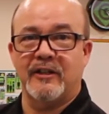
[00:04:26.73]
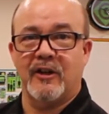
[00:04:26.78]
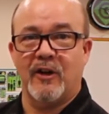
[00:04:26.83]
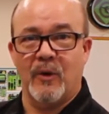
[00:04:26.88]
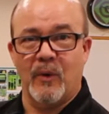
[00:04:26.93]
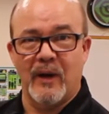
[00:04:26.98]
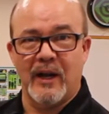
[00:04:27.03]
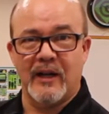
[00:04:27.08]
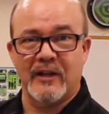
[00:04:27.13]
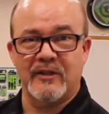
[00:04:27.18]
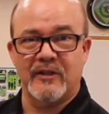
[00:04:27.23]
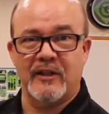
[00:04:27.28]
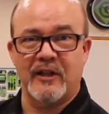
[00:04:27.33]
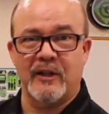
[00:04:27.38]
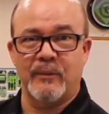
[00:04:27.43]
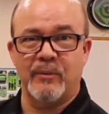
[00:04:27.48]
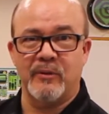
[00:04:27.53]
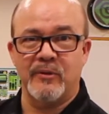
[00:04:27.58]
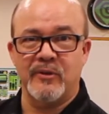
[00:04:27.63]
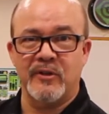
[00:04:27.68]
coax
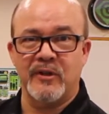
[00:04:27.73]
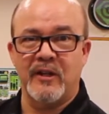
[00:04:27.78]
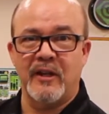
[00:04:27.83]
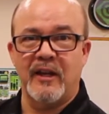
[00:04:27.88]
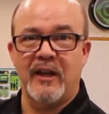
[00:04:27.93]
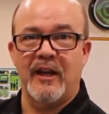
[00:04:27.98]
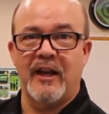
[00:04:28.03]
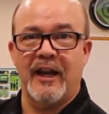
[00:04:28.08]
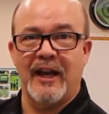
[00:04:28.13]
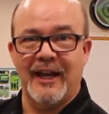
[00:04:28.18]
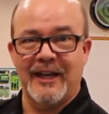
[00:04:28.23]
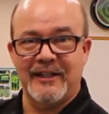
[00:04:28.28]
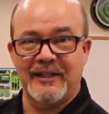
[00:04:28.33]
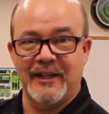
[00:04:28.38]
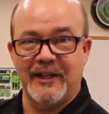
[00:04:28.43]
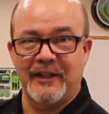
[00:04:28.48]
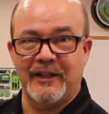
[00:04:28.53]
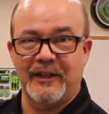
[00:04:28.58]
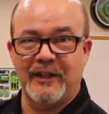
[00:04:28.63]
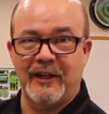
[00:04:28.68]
cables and
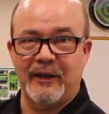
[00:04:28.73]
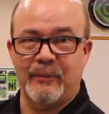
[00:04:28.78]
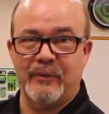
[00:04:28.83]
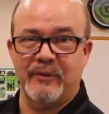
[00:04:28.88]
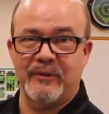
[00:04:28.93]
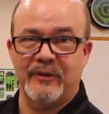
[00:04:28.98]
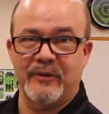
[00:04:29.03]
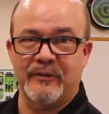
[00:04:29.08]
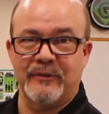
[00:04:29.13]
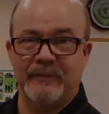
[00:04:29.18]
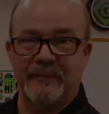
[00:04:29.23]
data cables.